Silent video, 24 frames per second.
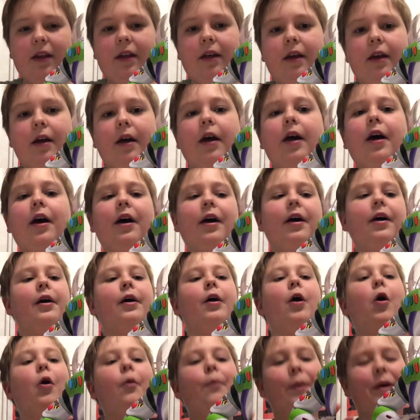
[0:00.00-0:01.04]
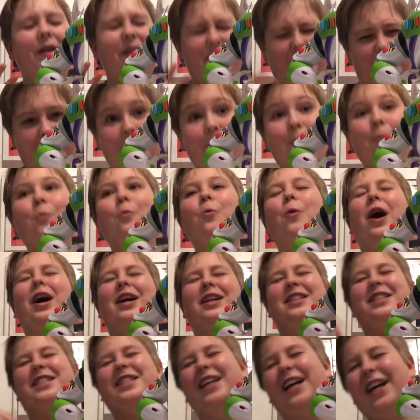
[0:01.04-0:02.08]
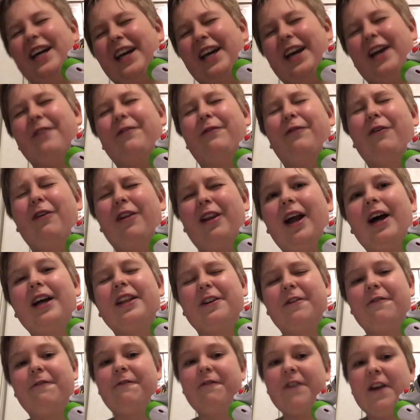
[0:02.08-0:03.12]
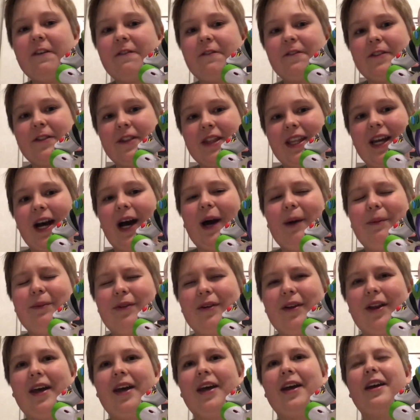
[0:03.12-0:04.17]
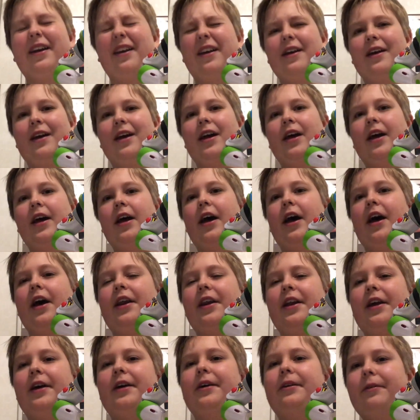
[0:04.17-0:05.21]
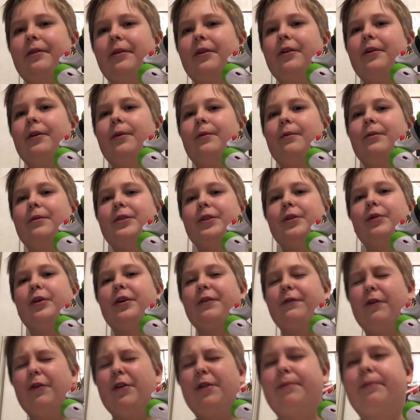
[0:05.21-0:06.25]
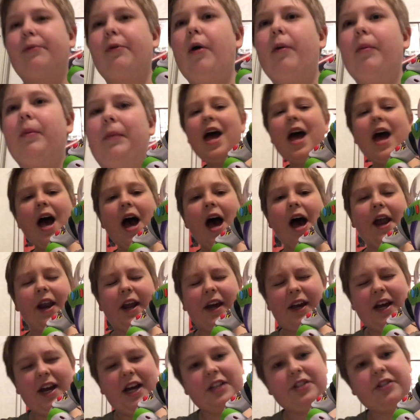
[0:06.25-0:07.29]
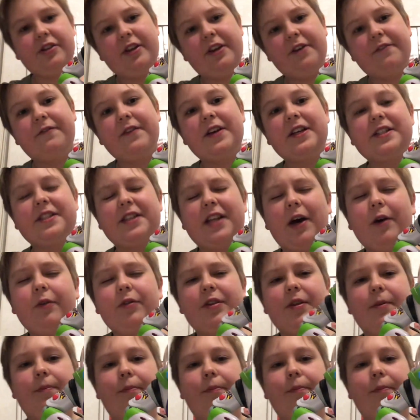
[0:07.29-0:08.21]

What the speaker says: am opened it once again for like the 5th time today, and I was looking for the problem, and I actually fixed out the